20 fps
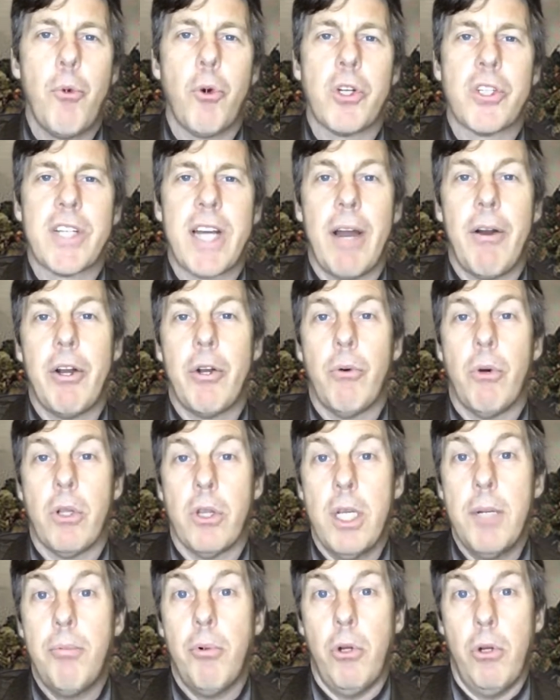scary to a
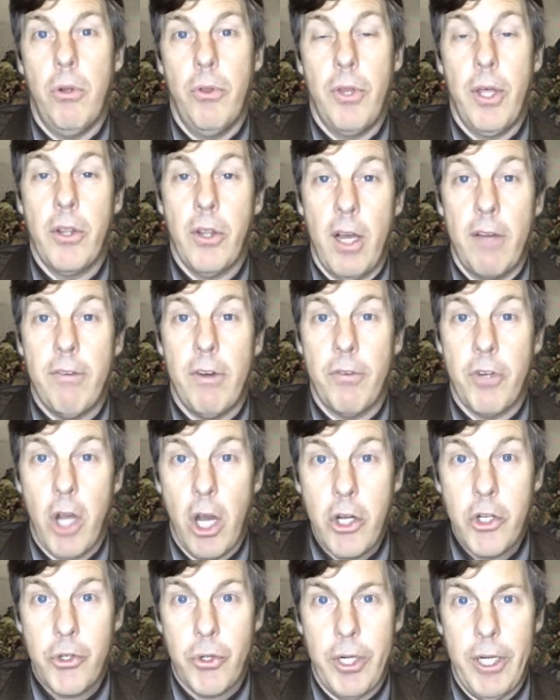liberal than love of
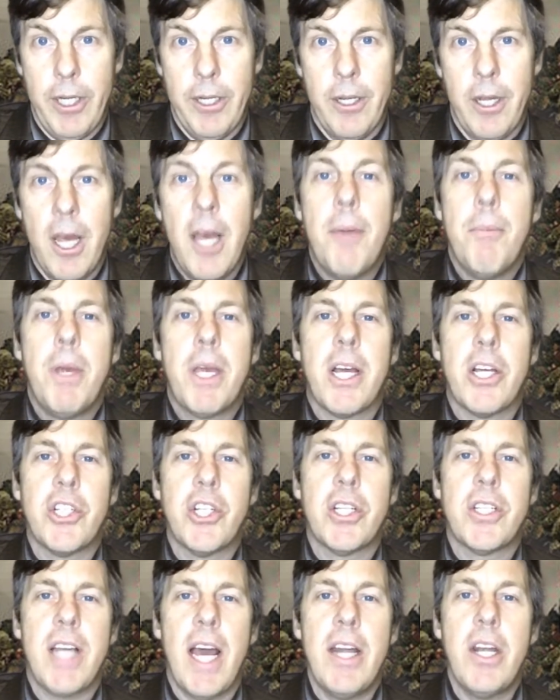country, because
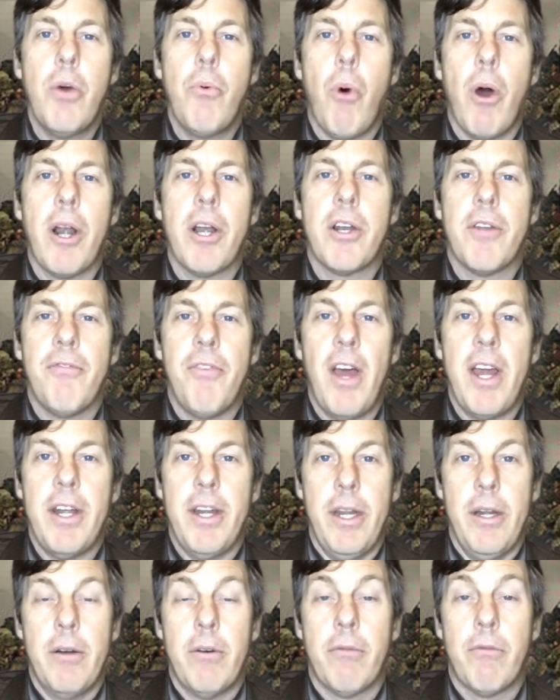you tend to want to defend
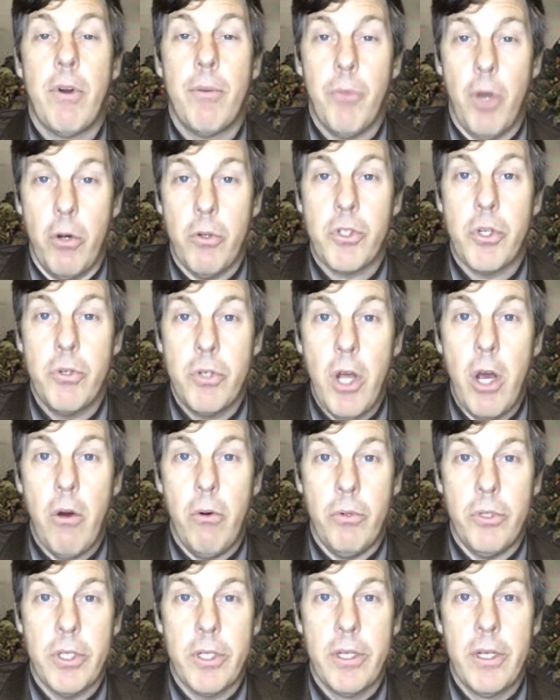it from those who
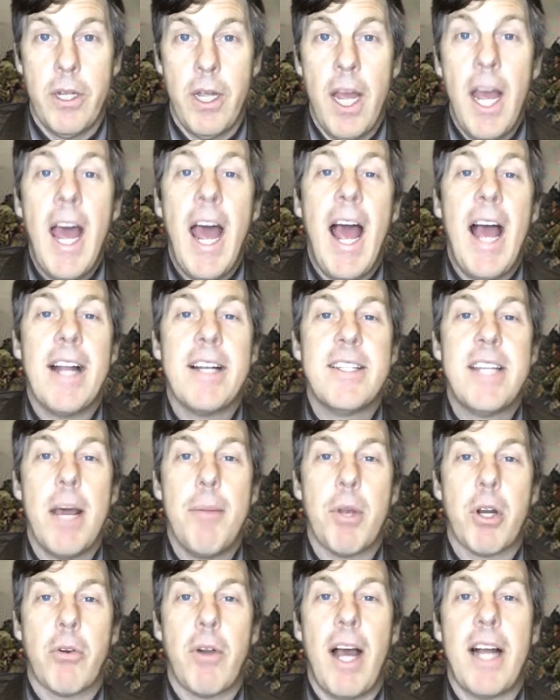don't. And
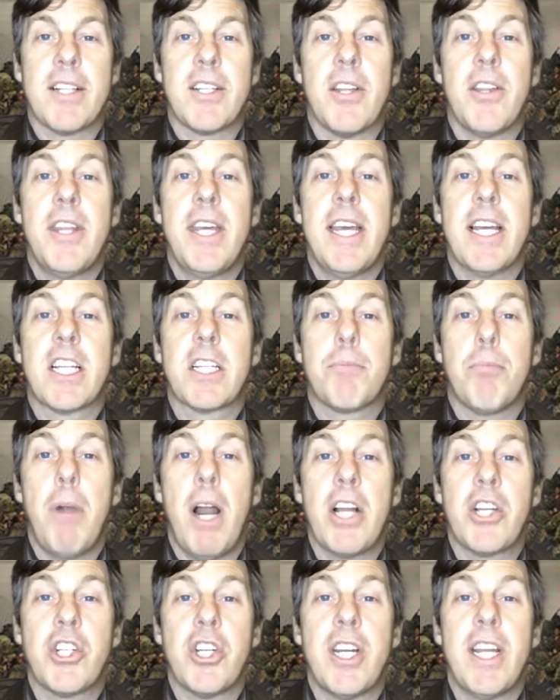Democrats, the
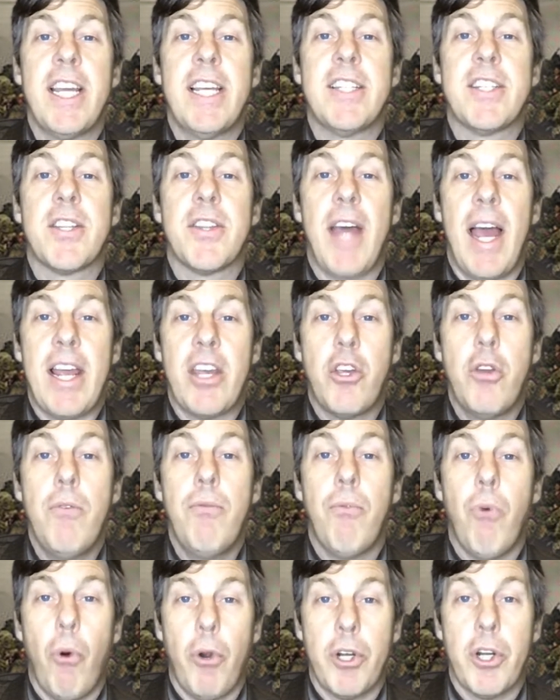expression is thank you
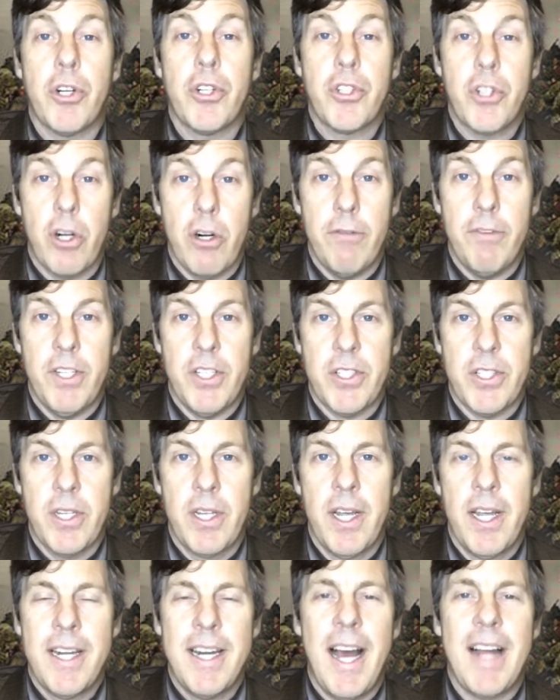for your service,
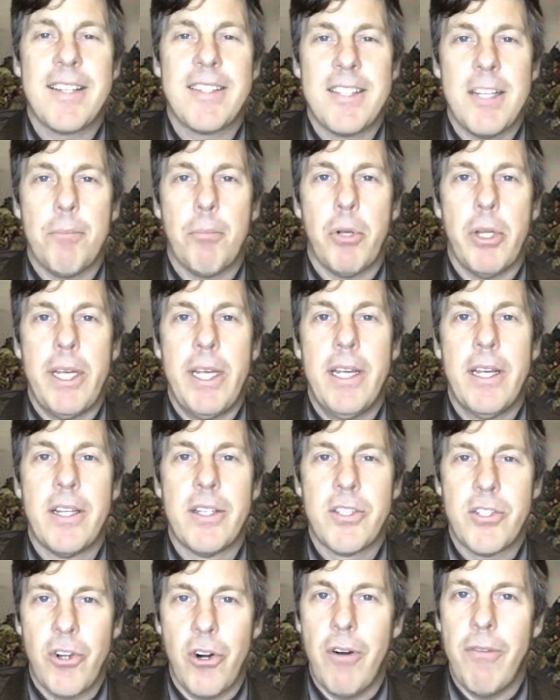not simply
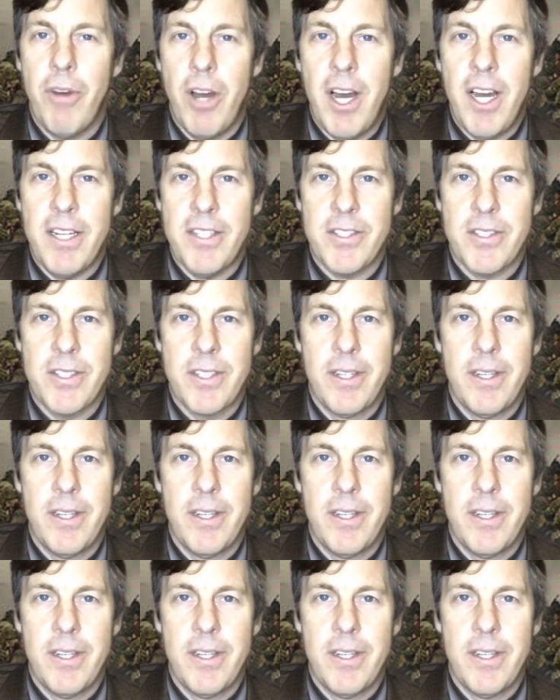serve us.